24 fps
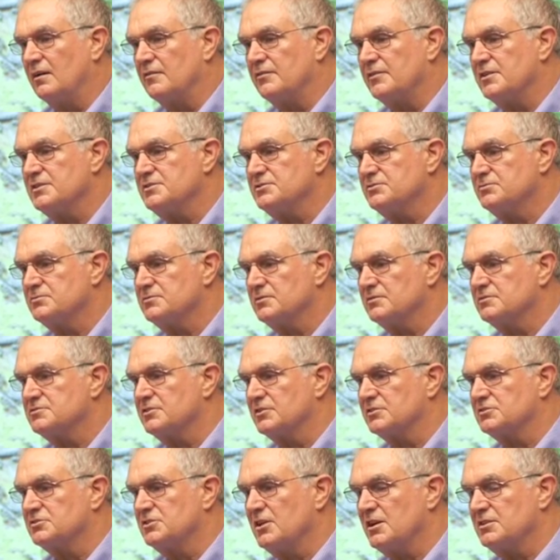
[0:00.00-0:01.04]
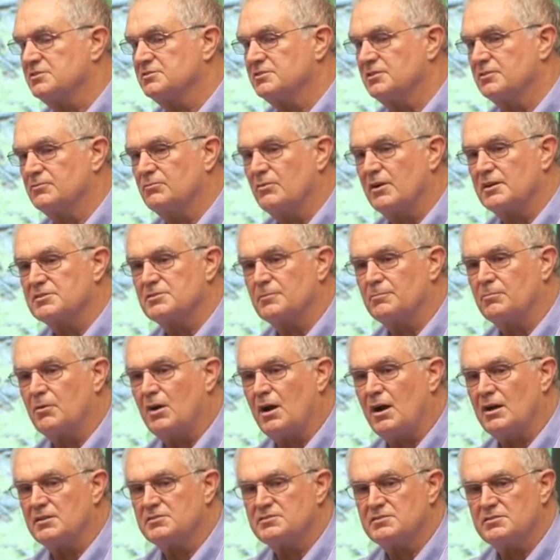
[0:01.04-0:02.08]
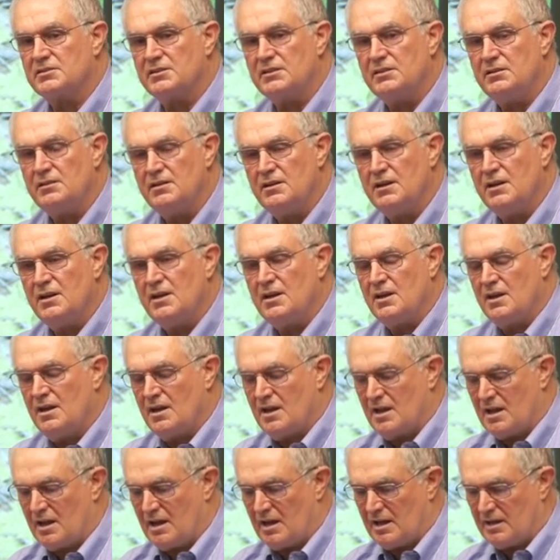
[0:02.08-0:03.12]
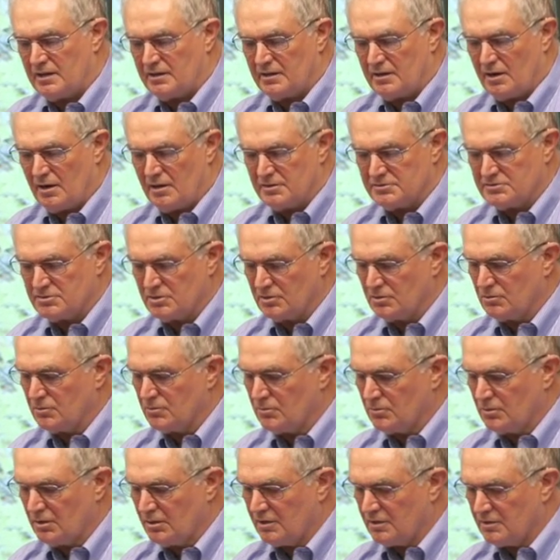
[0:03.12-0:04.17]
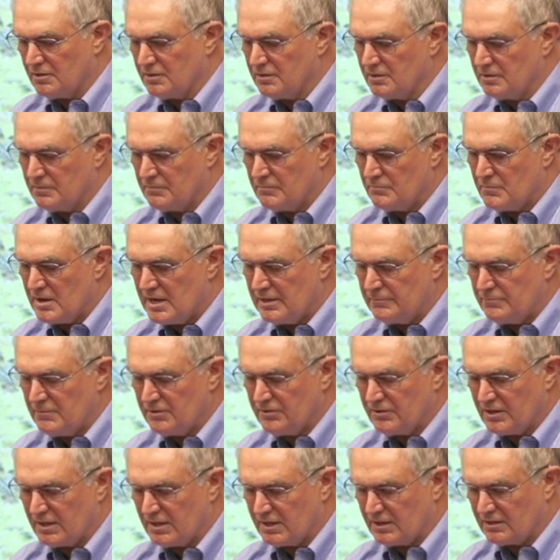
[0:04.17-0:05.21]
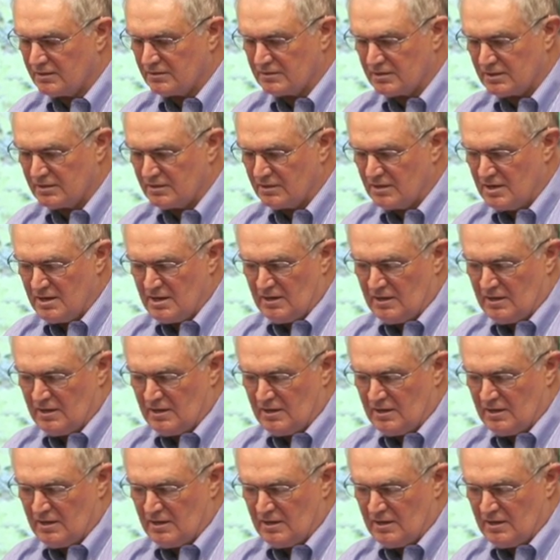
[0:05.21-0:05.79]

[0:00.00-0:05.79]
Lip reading: This suggested reciprocity, and it also made me think that